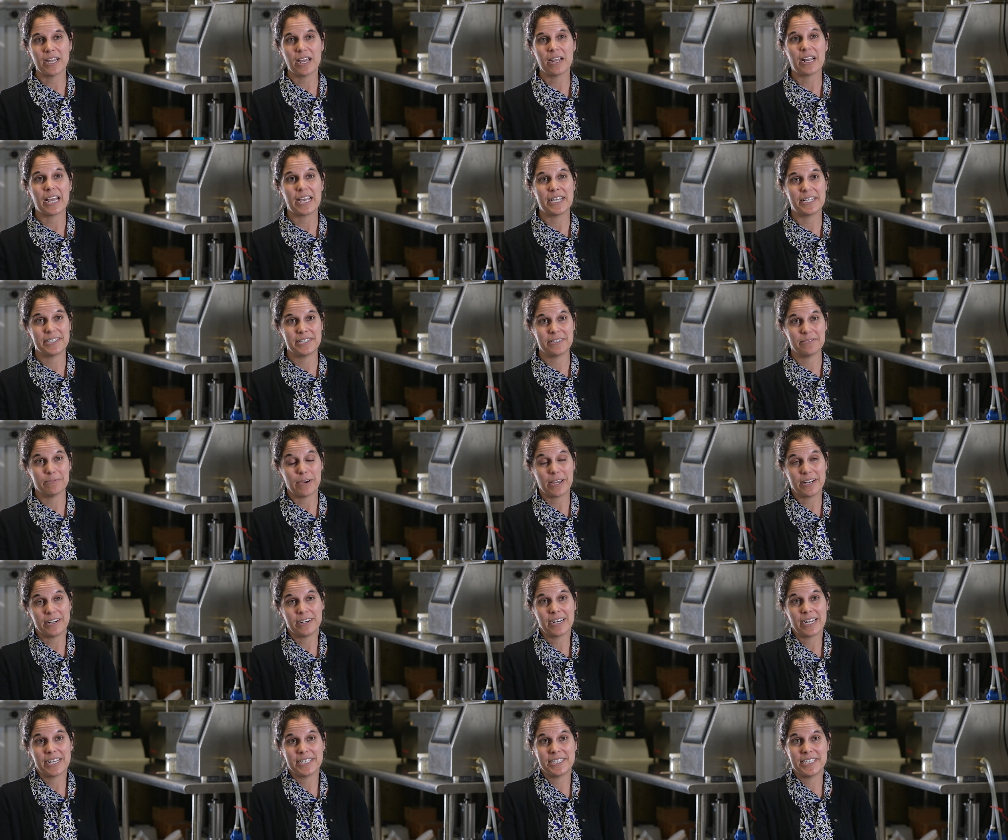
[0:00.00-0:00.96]

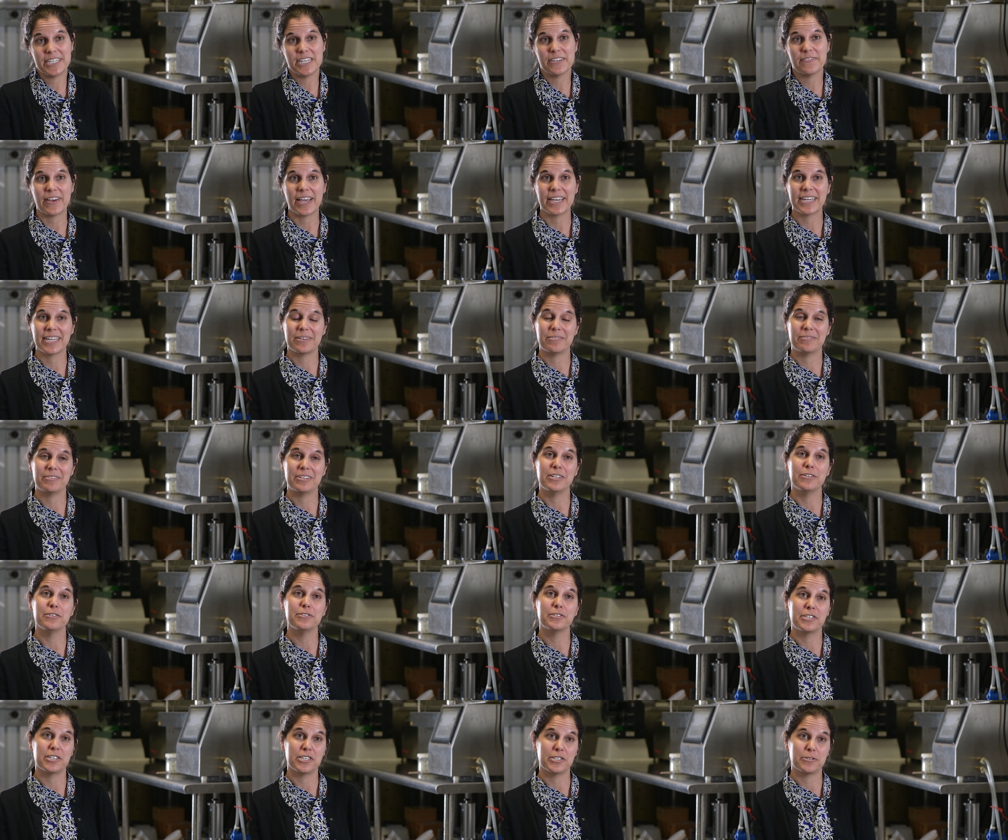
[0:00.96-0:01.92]
don't I see if I can
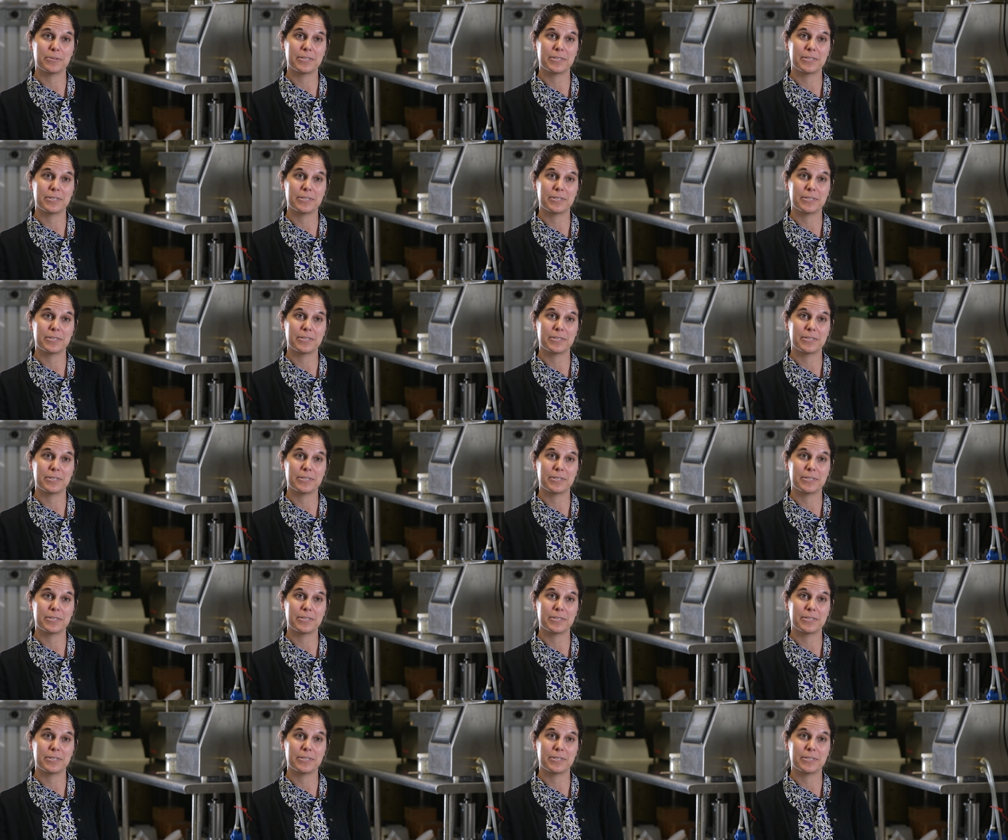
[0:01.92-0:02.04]
use these